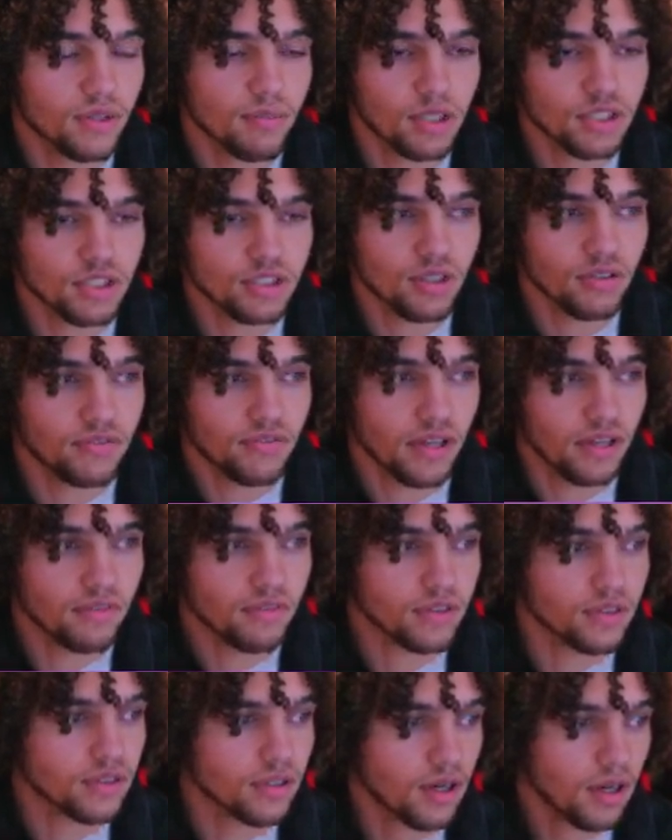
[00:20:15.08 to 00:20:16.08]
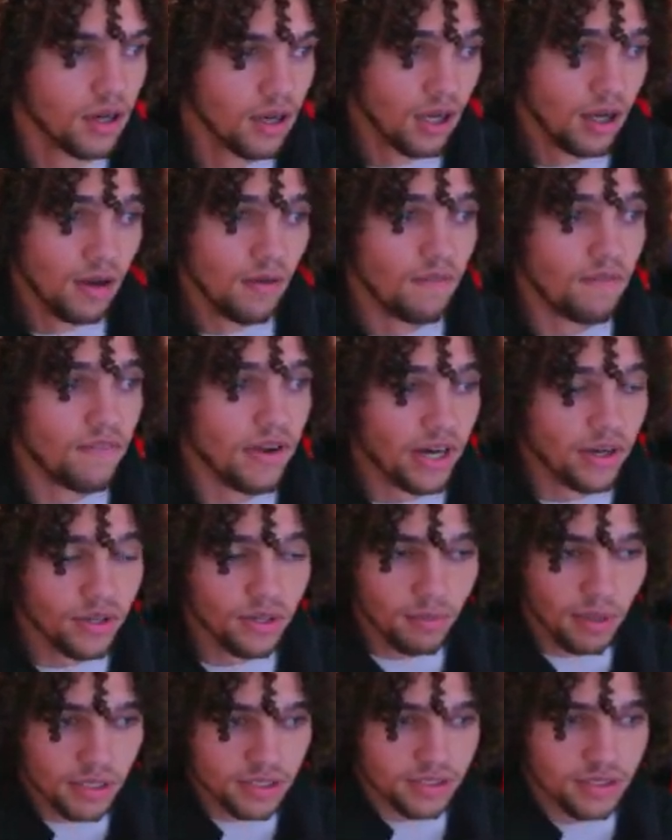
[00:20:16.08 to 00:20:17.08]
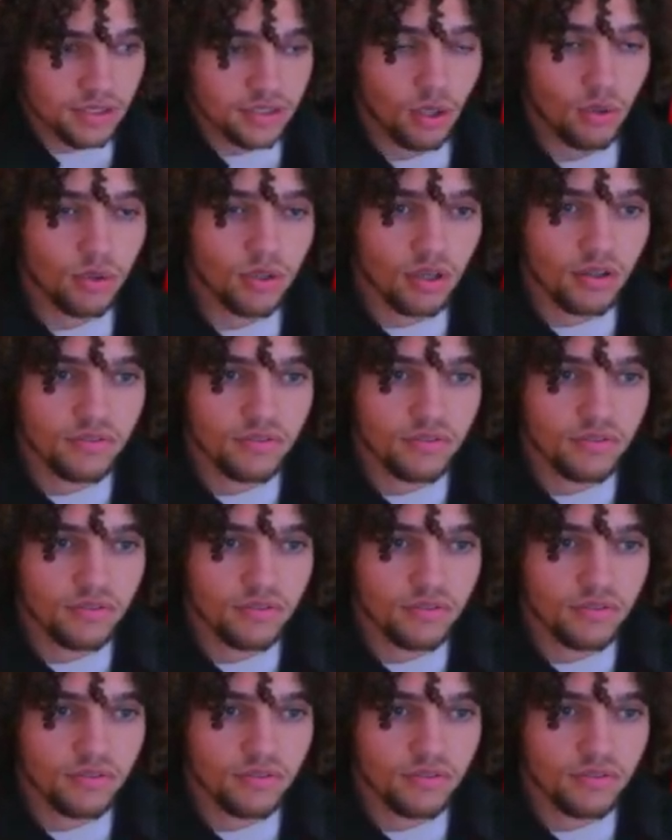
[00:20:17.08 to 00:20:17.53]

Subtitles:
much in our favor. Very much so in our